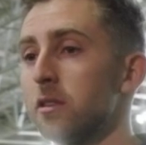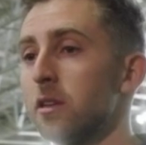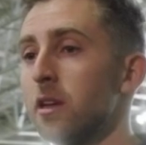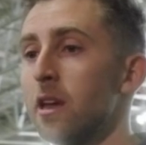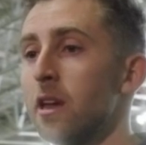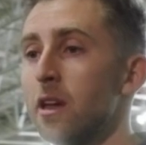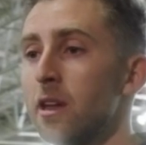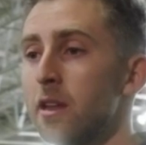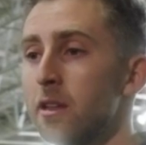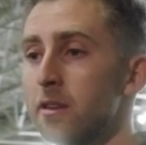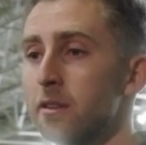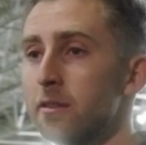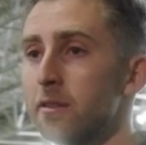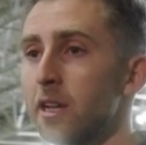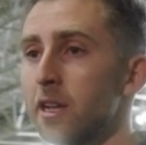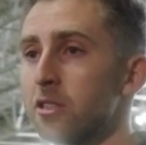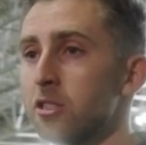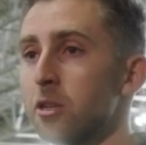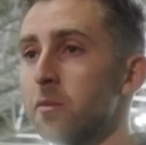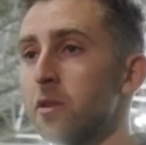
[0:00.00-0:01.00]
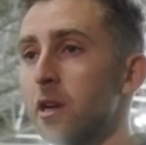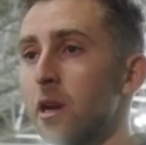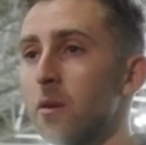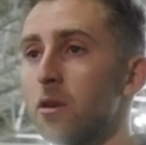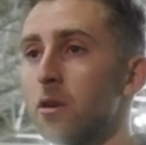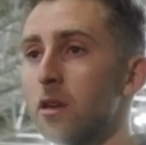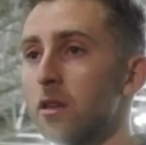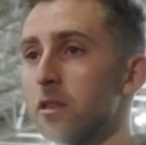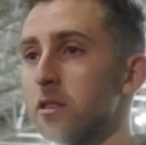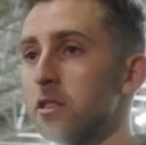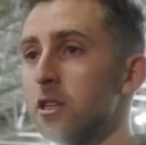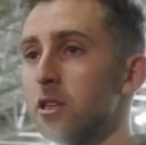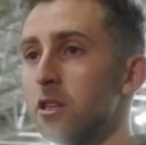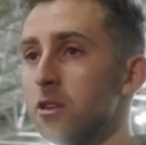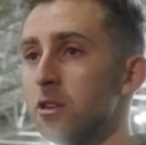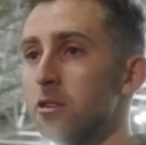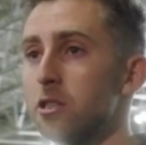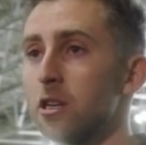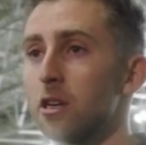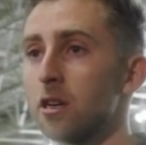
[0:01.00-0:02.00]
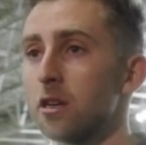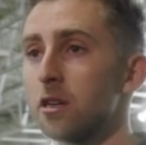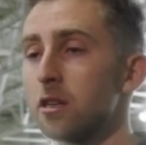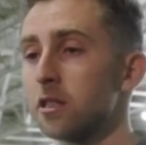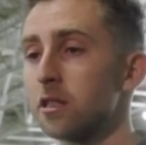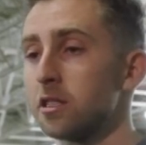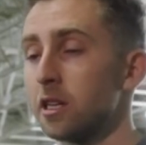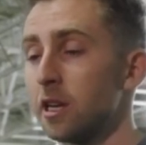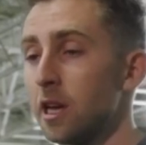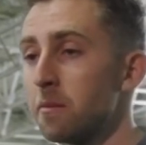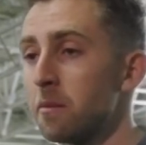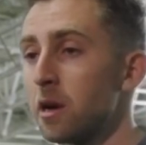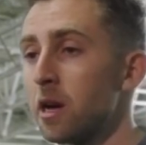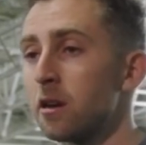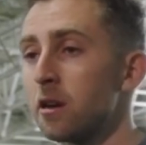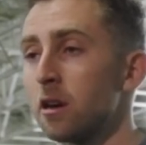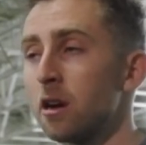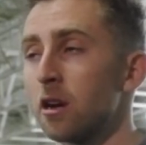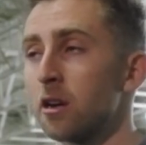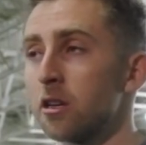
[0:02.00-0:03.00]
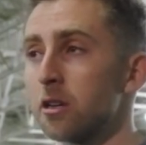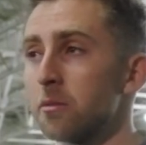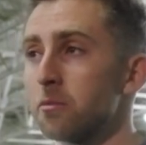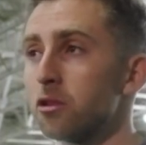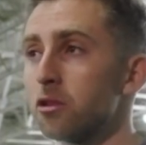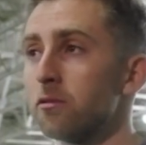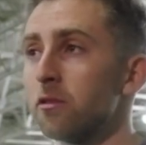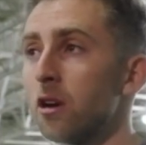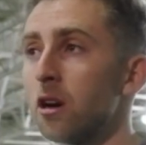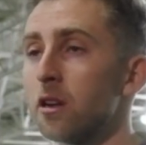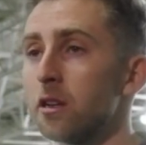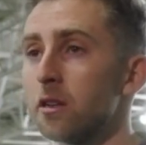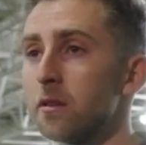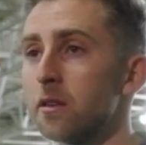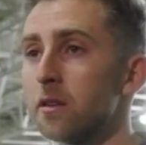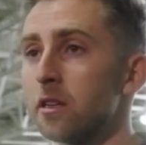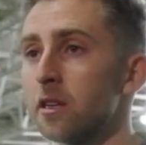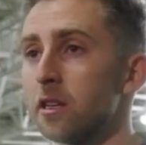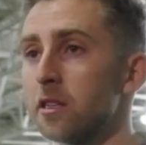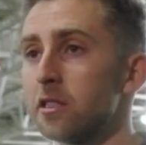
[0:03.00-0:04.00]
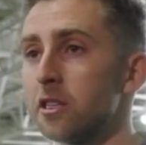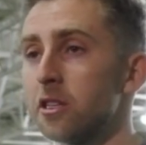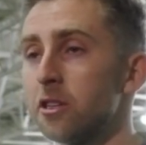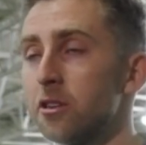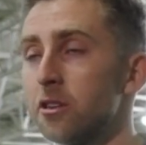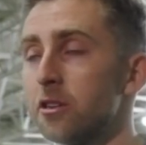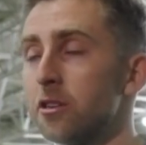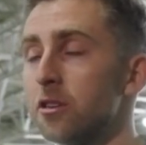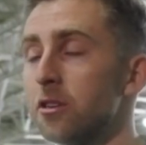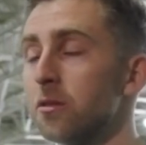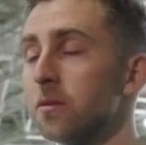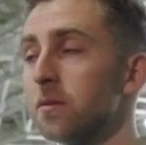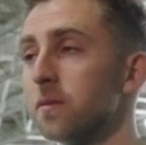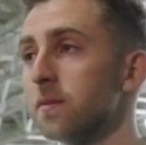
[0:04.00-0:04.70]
And that's something I want to continue to get better on and improve on and continue to do.